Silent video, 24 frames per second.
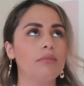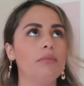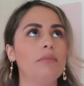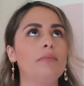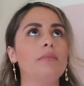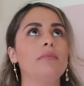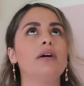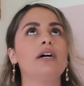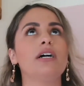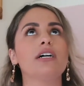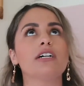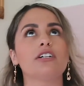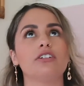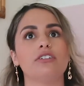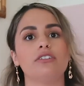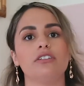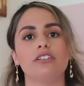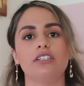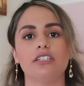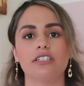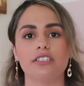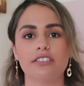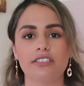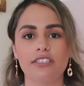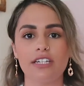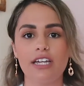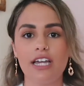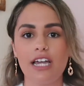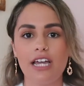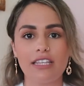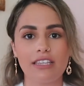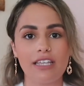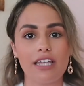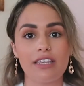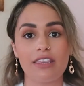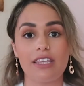My goodness,
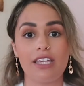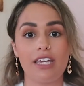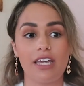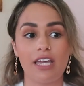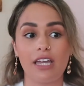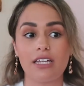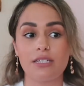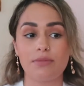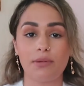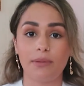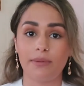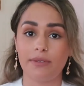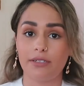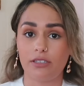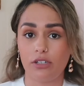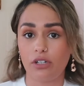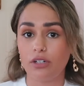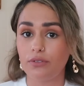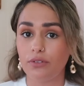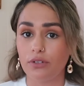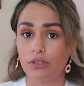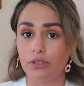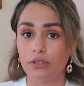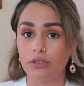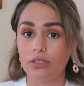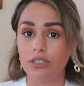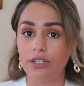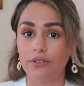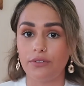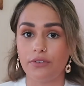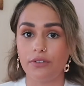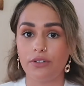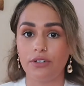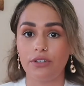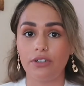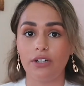that thing is probably so full
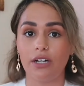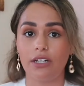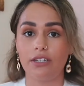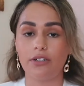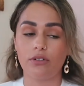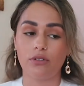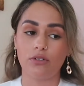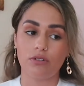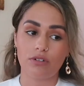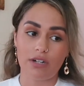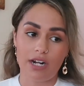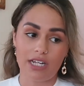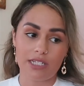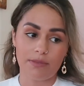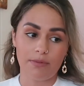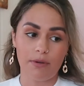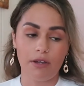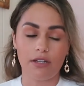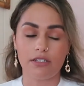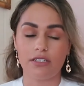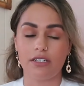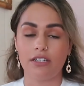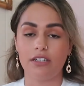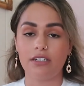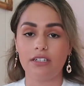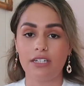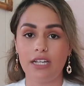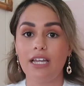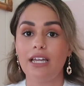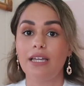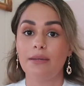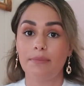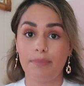if you are not an organized person.